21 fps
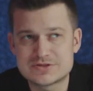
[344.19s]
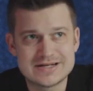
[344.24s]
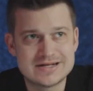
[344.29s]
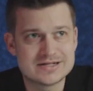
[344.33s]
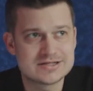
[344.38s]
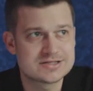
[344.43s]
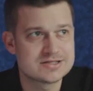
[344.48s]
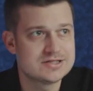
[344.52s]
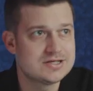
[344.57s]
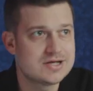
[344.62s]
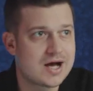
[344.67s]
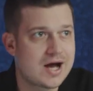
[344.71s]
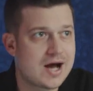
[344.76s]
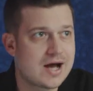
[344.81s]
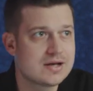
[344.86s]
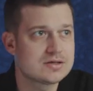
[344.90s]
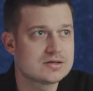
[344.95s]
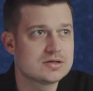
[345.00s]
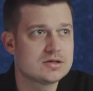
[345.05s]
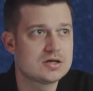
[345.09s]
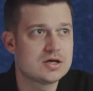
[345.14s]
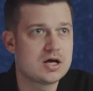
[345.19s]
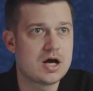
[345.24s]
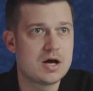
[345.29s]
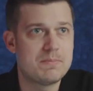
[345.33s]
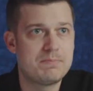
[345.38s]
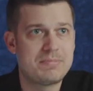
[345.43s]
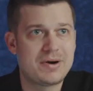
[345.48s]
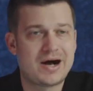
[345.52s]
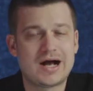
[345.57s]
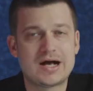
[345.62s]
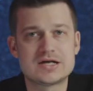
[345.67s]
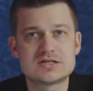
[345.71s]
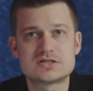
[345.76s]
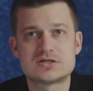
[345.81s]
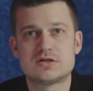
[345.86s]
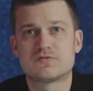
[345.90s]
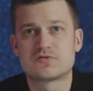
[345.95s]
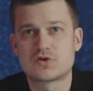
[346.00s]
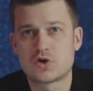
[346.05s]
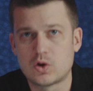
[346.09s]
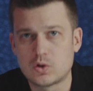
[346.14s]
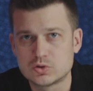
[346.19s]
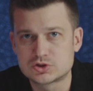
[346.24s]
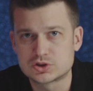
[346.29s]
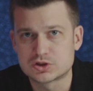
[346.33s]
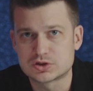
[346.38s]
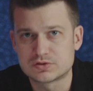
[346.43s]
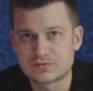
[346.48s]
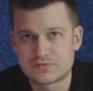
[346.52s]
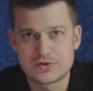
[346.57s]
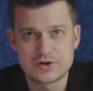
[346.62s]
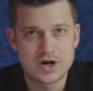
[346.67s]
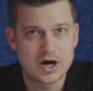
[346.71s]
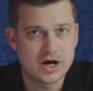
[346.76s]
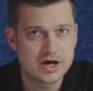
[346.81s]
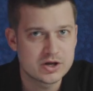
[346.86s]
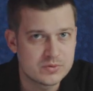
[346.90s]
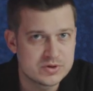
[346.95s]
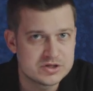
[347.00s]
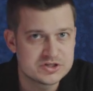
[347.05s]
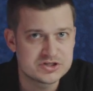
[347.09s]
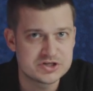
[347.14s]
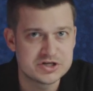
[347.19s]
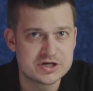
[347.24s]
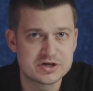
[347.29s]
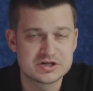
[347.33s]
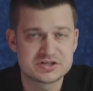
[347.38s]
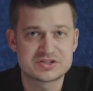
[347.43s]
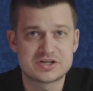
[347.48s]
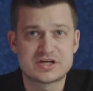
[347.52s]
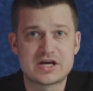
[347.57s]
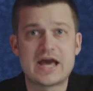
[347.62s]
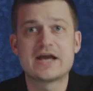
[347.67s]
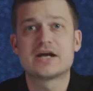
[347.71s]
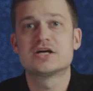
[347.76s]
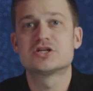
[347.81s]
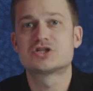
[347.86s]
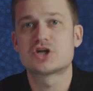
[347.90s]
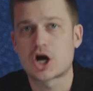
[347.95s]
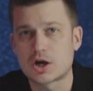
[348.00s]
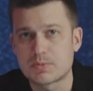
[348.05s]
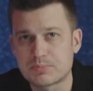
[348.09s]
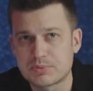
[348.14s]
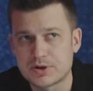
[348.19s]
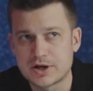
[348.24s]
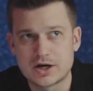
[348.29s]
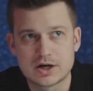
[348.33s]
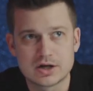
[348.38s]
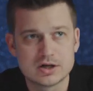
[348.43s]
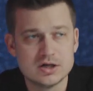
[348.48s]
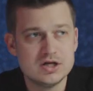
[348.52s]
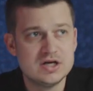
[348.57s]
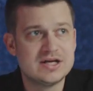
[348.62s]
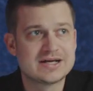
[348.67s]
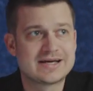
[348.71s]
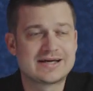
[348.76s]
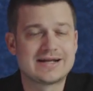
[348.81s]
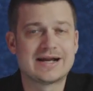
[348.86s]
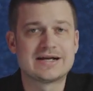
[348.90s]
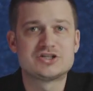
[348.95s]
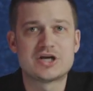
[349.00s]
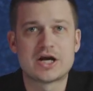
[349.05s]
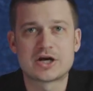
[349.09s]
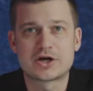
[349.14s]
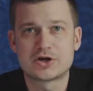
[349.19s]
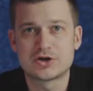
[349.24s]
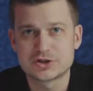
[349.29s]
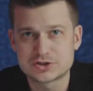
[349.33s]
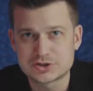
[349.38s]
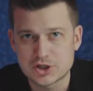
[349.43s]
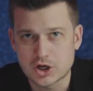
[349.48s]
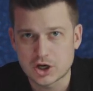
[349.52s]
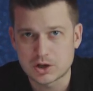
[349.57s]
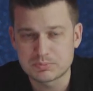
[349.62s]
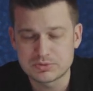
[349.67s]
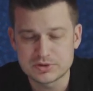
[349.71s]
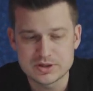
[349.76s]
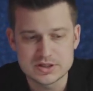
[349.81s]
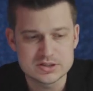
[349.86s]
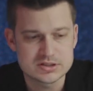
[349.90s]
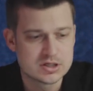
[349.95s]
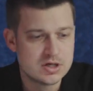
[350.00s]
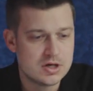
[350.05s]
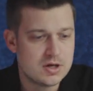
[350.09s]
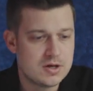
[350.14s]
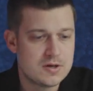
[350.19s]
It is not a positive culture for an audio engineer to say, hey, guitar player, can I check your guitar, please?